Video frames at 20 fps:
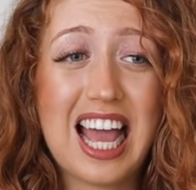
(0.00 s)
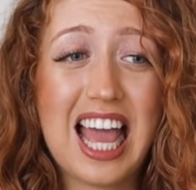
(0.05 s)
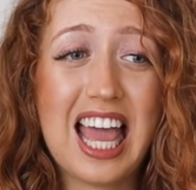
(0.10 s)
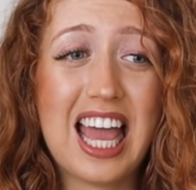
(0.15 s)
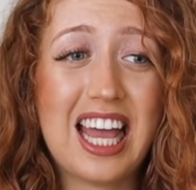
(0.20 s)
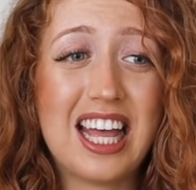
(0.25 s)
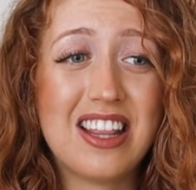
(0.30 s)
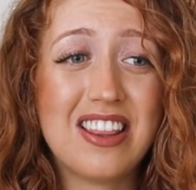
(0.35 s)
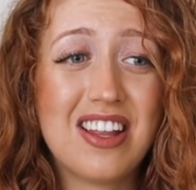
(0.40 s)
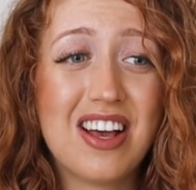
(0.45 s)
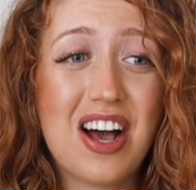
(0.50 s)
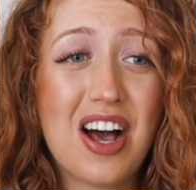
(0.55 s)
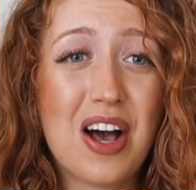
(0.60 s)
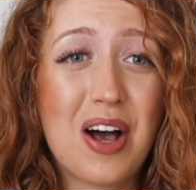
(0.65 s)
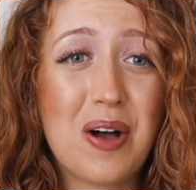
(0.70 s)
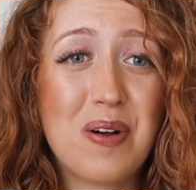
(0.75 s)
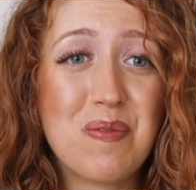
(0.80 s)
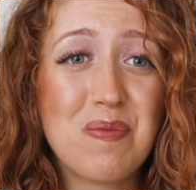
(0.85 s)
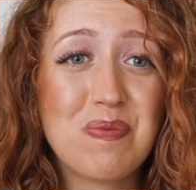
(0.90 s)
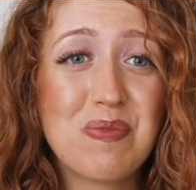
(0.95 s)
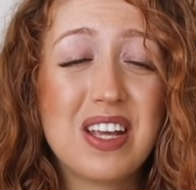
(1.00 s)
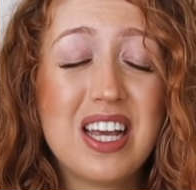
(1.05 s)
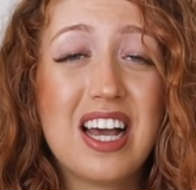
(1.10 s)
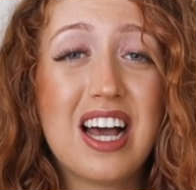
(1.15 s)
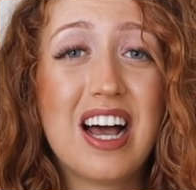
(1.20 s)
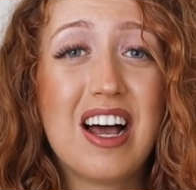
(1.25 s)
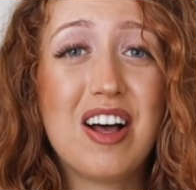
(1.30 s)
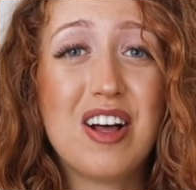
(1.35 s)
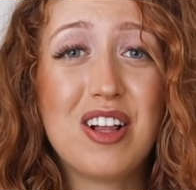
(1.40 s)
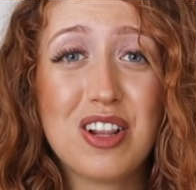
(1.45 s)
And
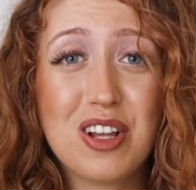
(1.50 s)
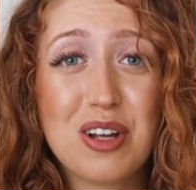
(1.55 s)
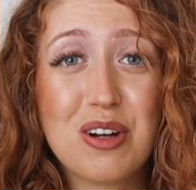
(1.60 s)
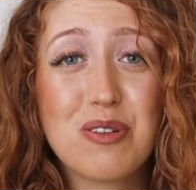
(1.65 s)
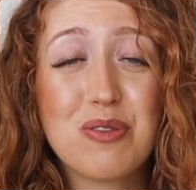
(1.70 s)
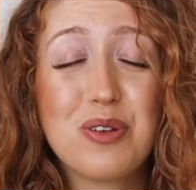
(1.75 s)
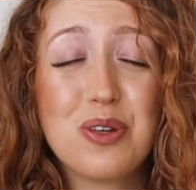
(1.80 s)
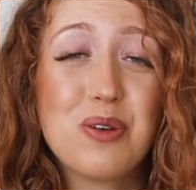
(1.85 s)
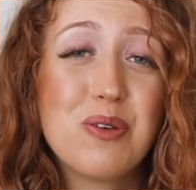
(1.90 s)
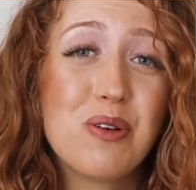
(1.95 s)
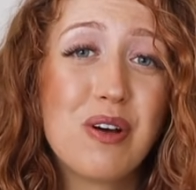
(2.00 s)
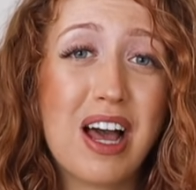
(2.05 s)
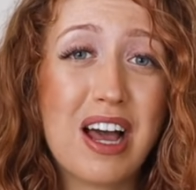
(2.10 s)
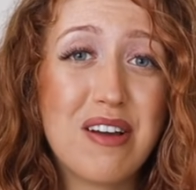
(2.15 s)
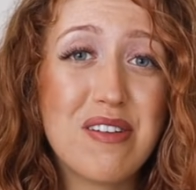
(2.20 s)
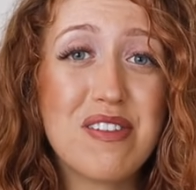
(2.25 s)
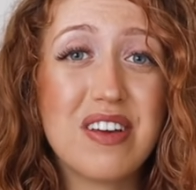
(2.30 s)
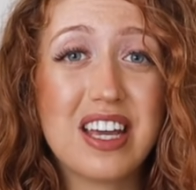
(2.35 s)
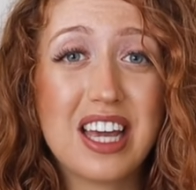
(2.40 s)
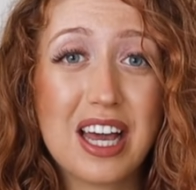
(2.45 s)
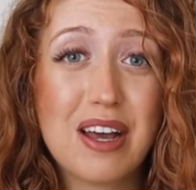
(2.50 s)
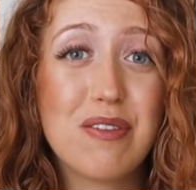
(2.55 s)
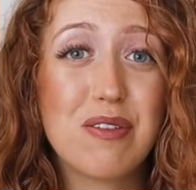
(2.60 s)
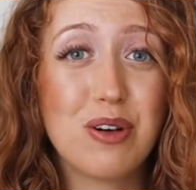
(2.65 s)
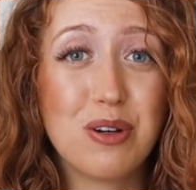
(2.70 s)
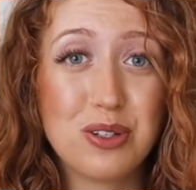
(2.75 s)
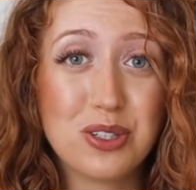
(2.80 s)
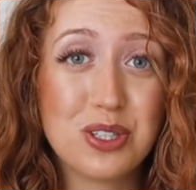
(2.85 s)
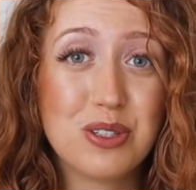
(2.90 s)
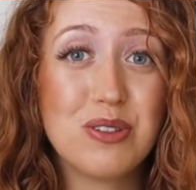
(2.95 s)
a lot of you, I think, have
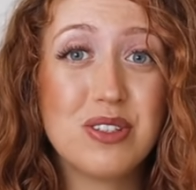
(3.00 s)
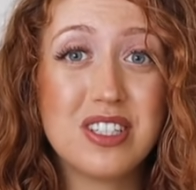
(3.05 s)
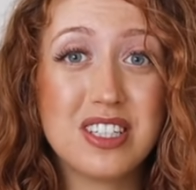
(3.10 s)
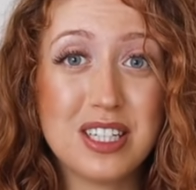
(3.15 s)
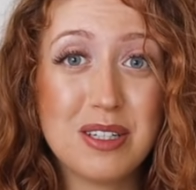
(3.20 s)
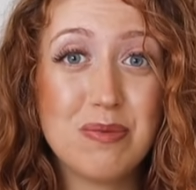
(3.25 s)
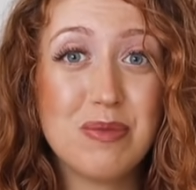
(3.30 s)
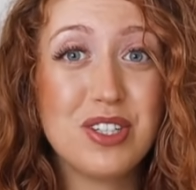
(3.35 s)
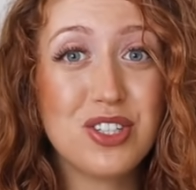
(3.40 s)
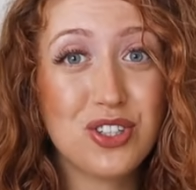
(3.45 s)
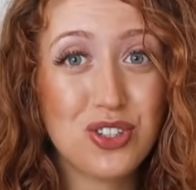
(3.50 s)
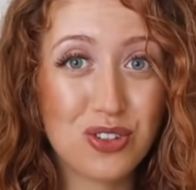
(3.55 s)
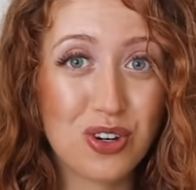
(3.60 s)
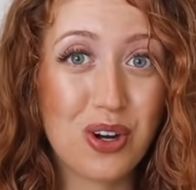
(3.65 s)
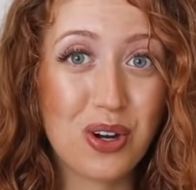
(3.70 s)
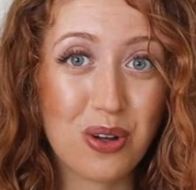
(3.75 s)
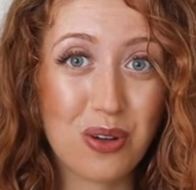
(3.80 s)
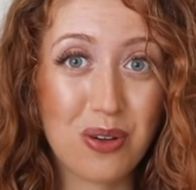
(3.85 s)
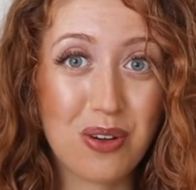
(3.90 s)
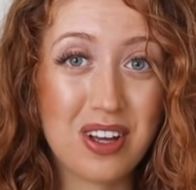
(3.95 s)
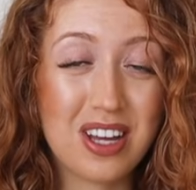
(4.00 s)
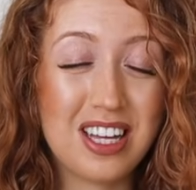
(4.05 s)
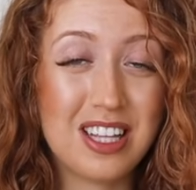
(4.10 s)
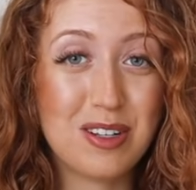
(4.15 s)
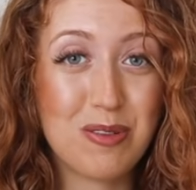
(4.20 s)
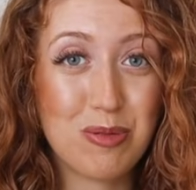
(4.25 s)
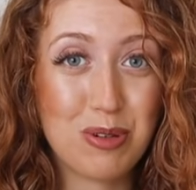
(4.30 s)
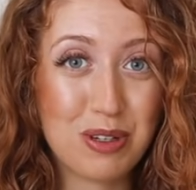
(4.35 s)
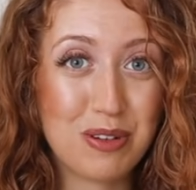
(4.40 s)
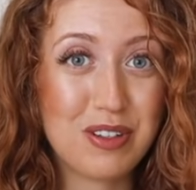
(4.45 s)
also seen me struggle in
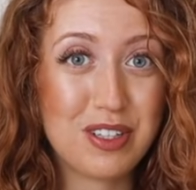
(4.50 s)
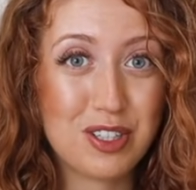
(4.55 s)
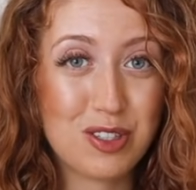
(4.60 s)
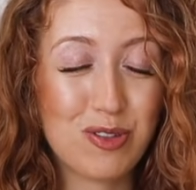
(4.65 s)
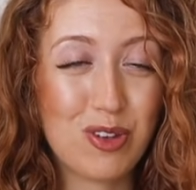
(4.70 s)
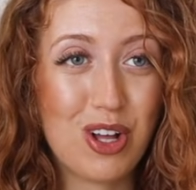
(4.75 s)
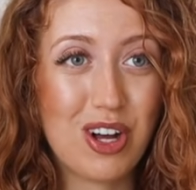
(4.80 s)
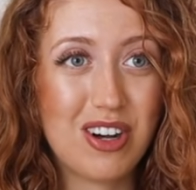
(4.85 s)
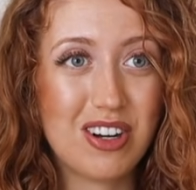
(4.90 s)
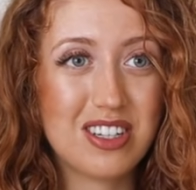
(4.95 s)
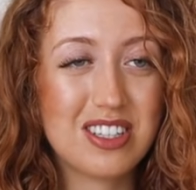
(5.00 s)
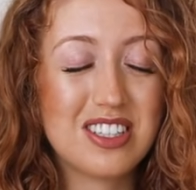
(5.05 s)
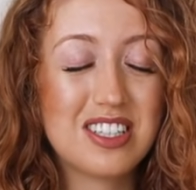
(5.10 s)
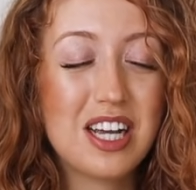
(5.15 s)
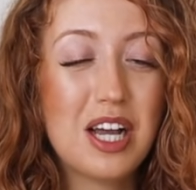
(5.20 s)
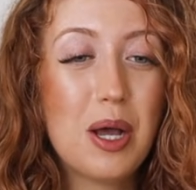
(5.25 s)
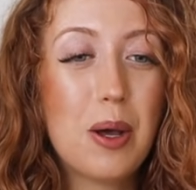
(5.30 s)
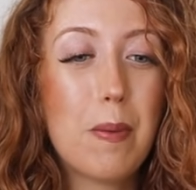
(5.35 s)
the previous vlogs.